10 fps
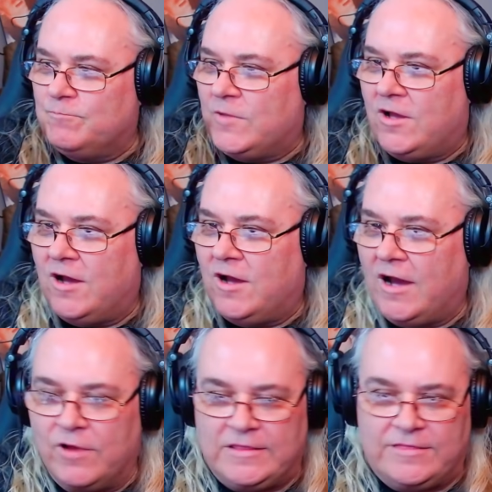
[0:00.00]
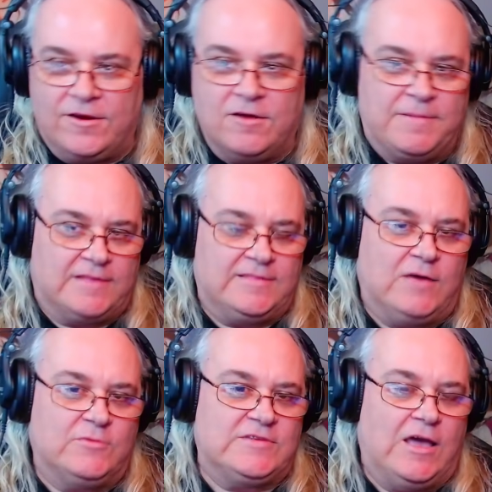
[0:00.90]
cut right there, man.
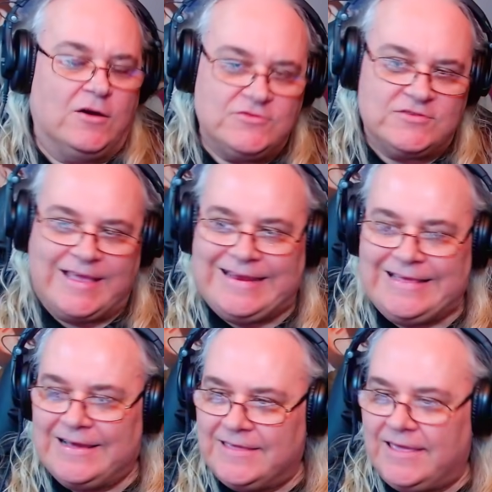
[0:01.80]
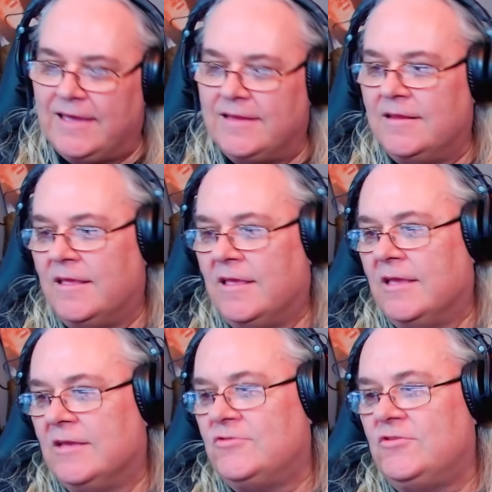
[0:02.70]
That was outstanding. Again,
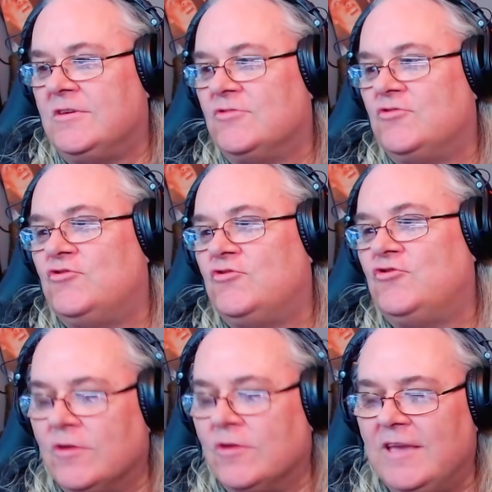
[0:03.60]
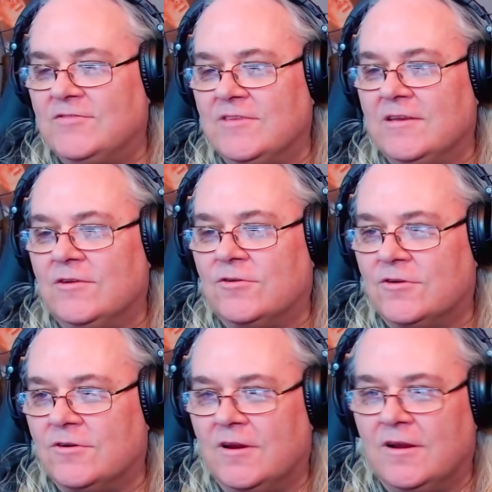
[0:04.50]
she is showcasing
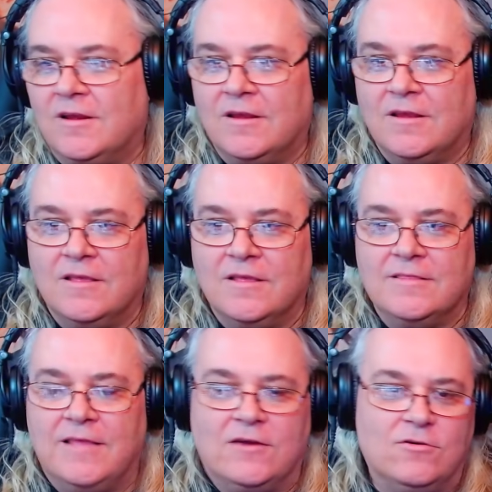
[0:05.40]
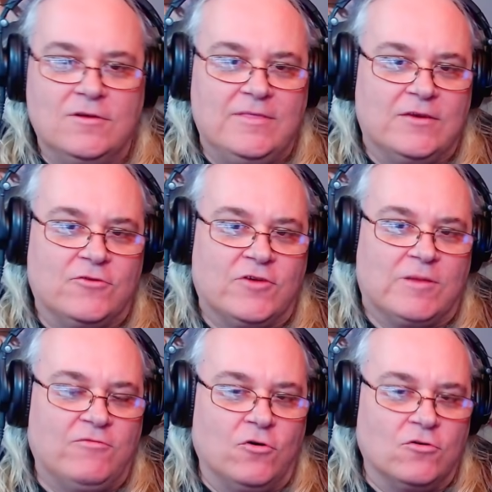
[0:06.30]
her, not only the
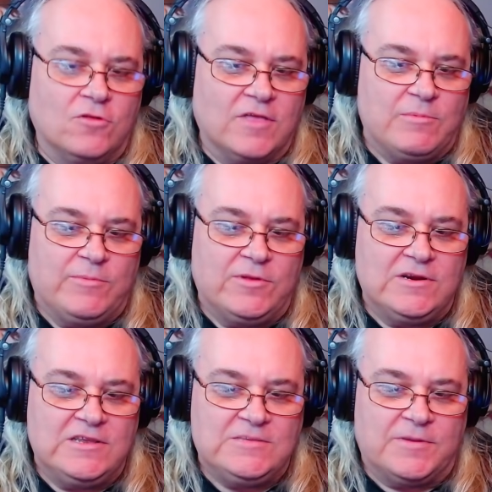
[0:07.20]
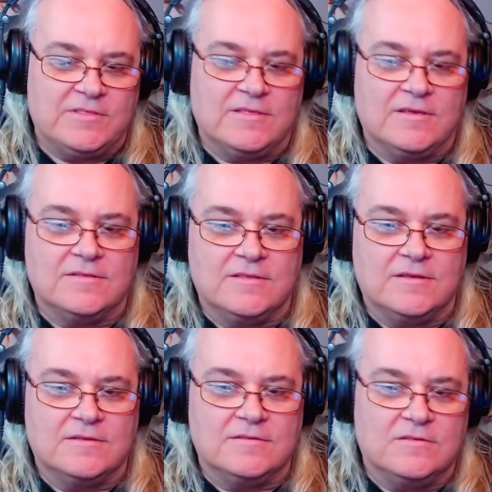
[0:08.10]
incredible vocal capabilities, but the
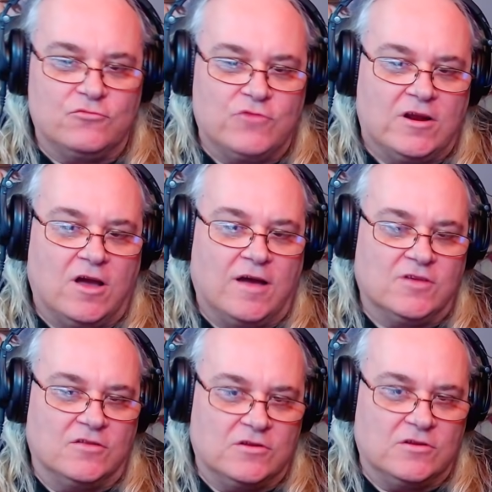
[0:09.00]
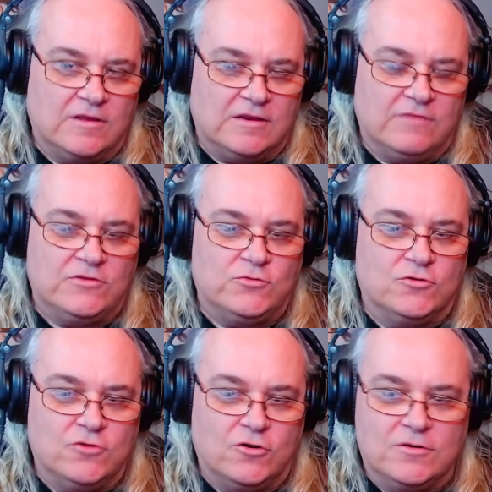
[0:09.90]
the, the runoffs on the individual
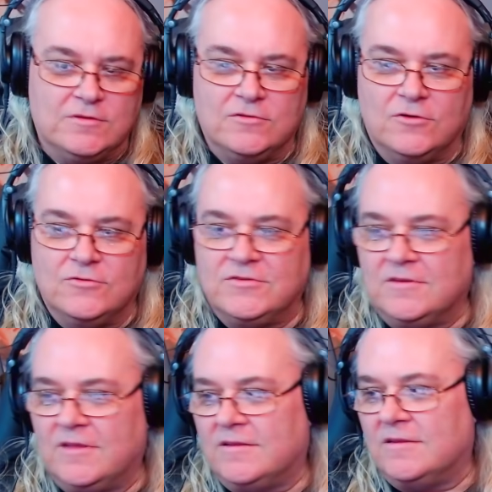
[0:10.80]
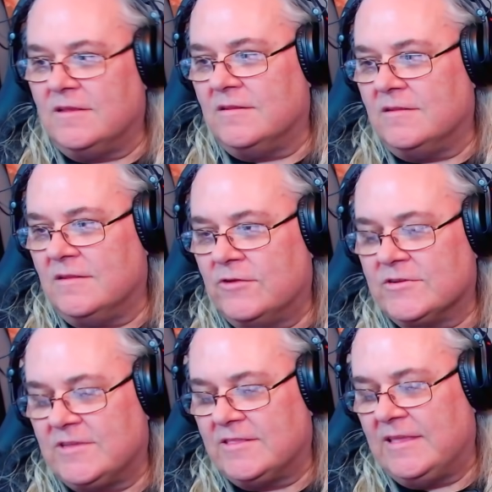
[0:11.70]
note notes and, and, and
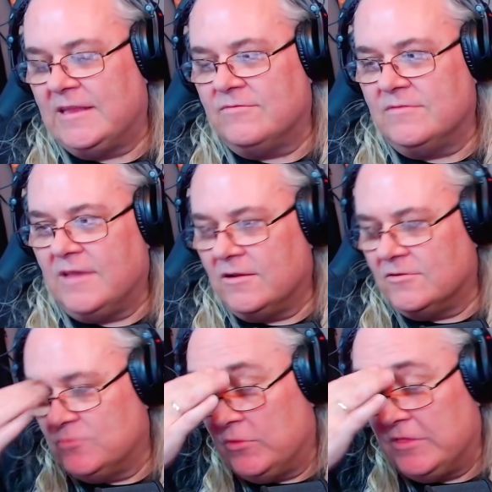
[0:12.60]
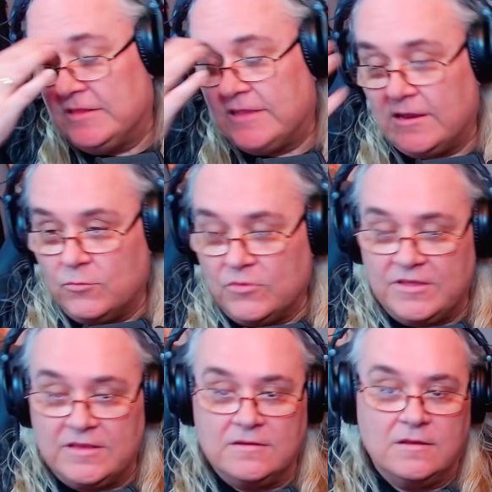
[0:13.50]
lyrics at the end of titles, within title
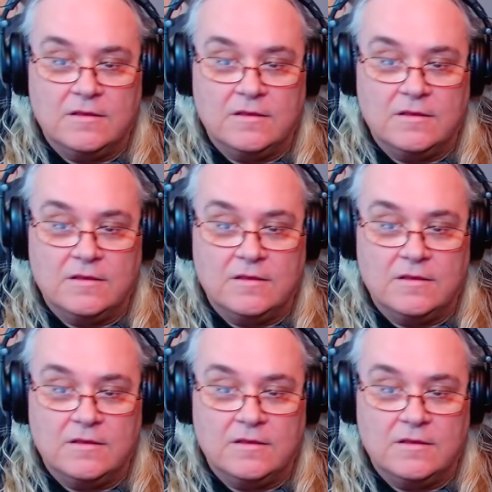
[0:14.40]
within